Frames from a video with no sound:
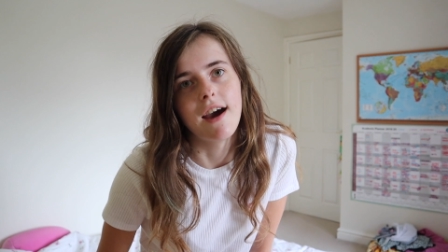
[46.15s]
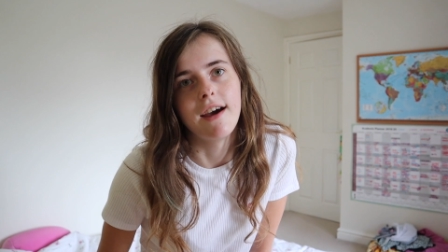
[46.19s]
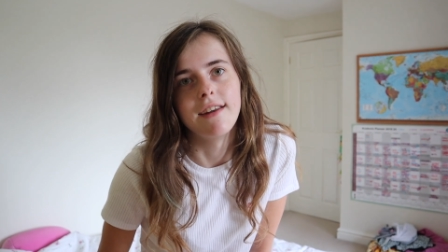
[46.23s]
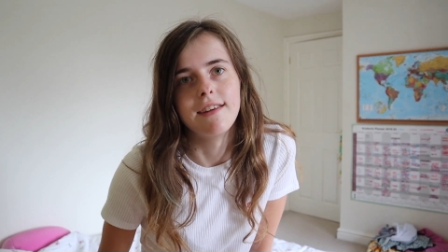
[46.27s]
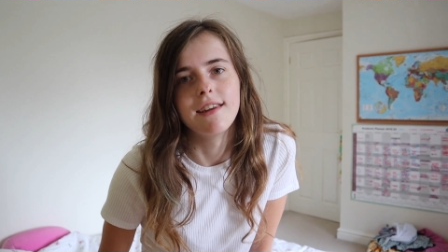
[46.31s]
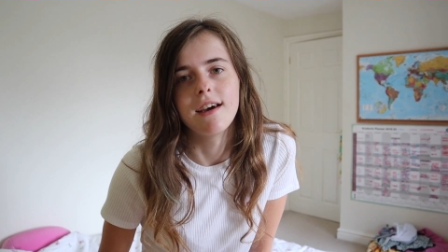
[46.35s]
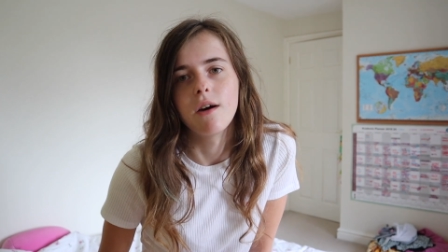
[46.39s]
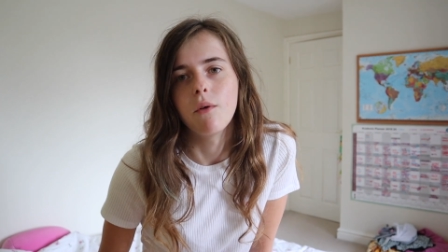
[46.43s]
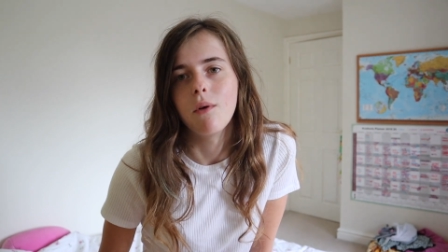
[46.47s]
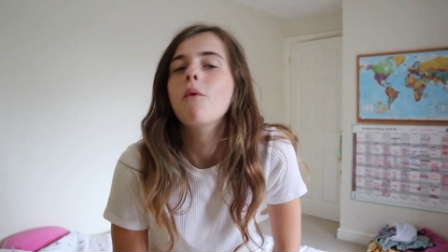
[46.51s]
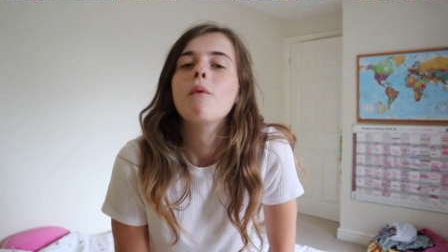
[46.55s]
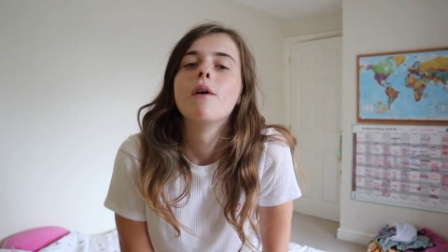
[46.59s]
and
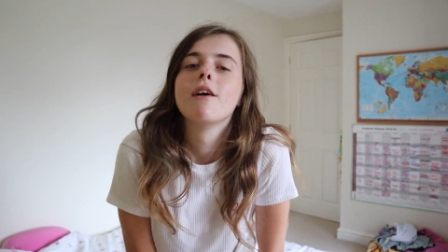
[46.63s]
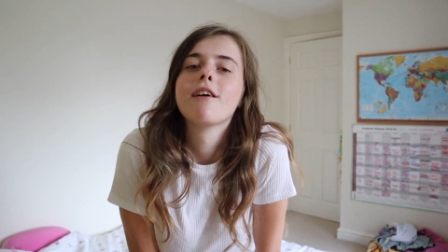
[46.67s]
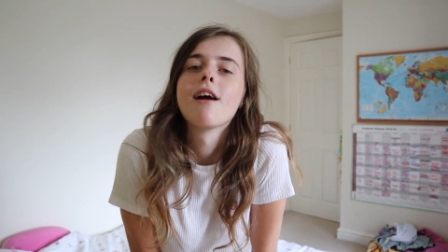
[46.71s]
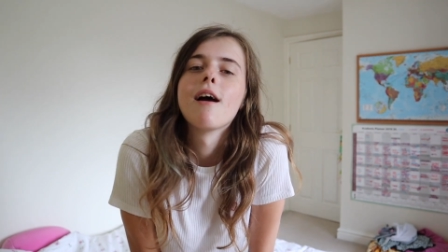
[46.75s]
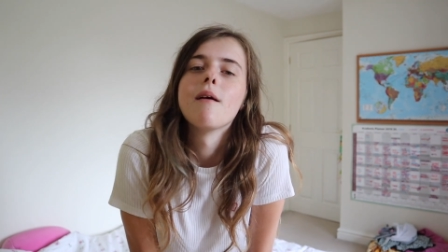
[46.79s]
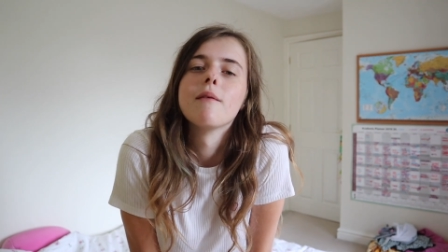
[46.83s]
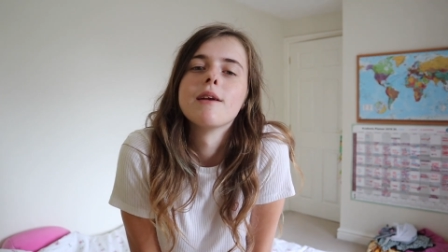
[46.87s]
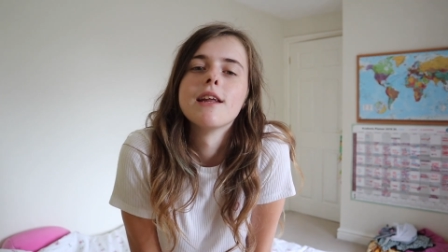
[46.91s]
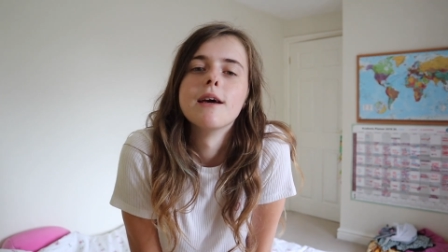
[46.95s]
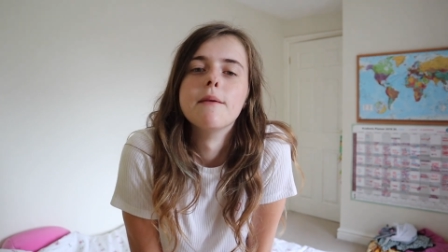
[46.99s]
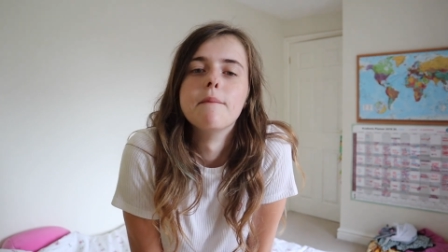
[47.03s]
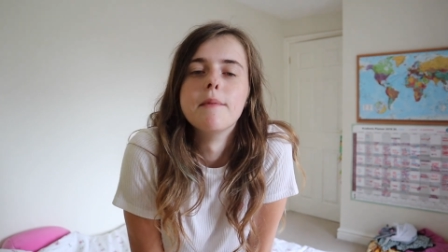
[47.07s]
now we're
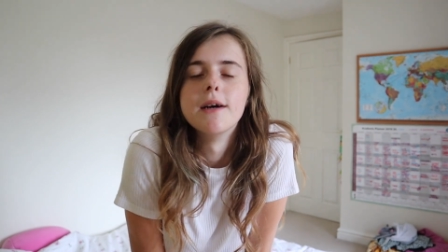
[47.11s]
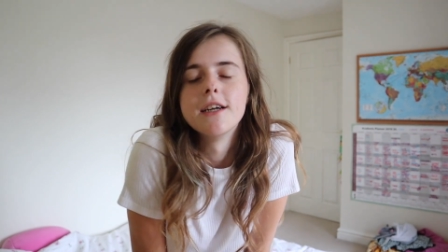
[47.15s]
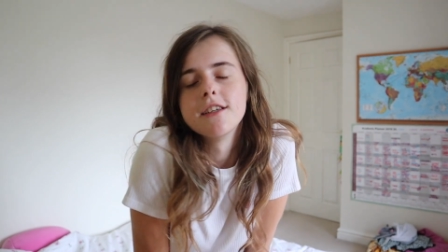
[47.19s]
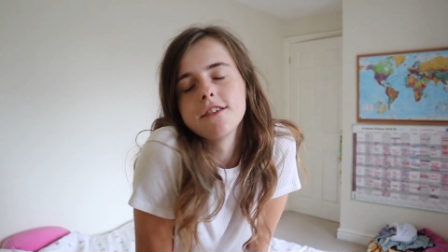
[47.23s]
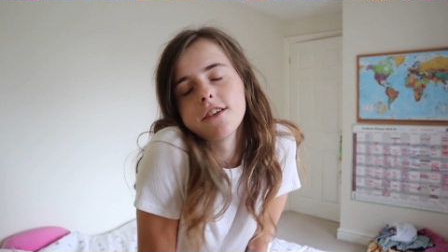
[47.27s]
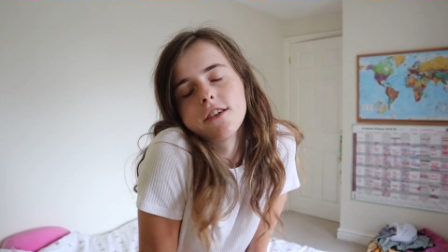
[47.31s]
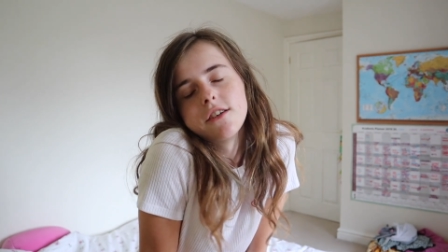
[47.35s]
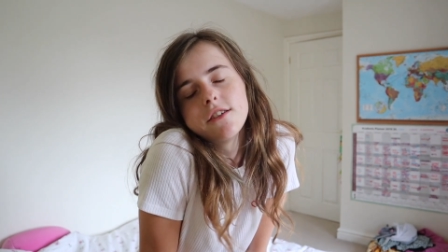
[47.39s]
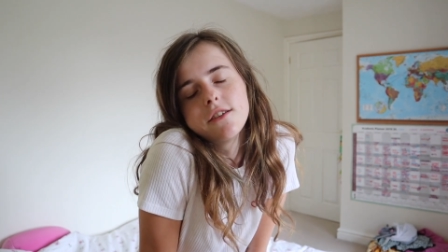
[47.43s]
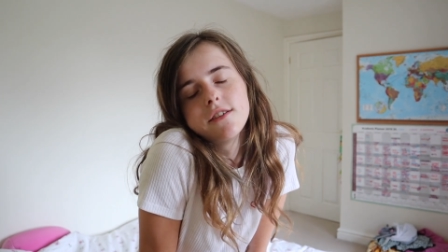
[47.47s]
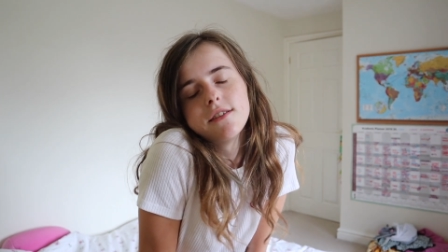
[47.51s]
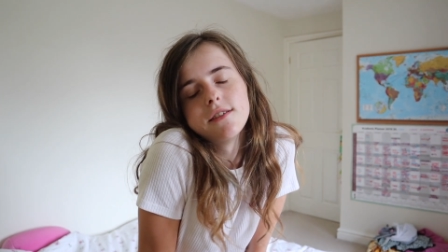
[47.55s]
grabbing a
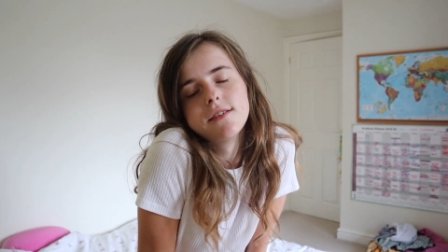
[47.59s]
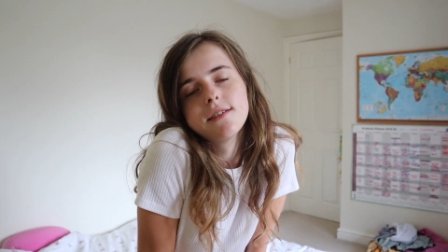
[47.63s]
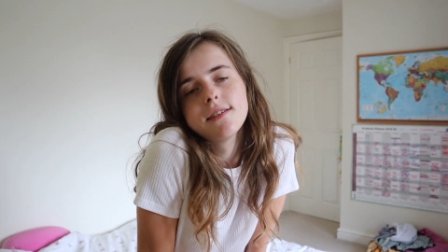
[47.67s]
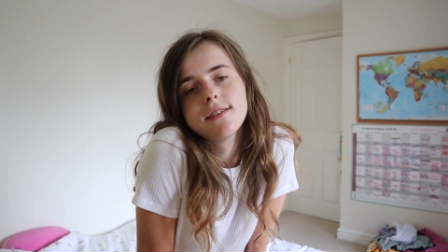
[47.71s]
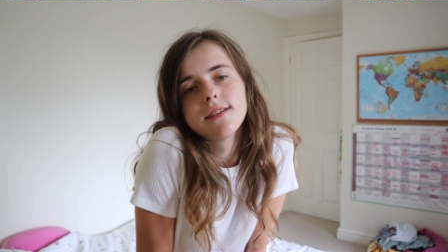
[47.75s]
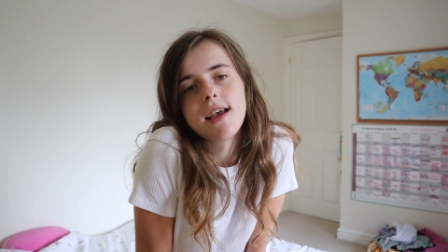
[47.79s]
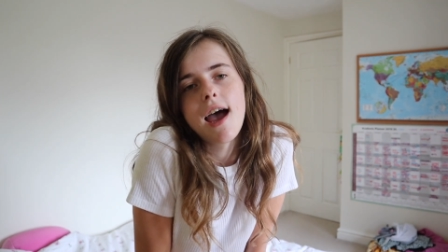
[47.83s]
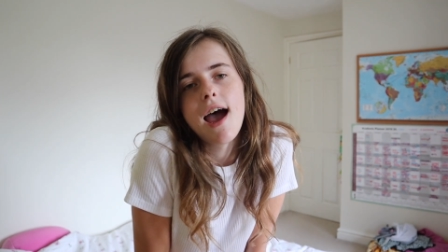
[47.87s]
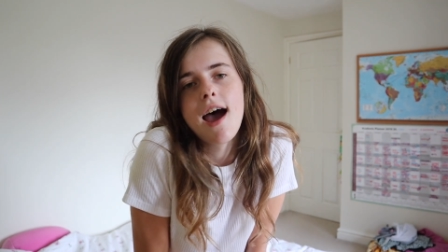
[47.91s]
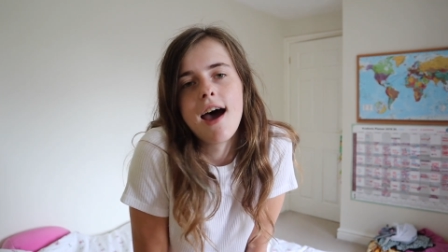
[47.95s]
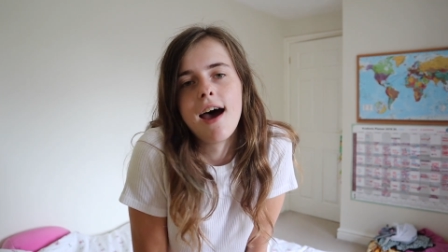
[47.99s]
McDonald's,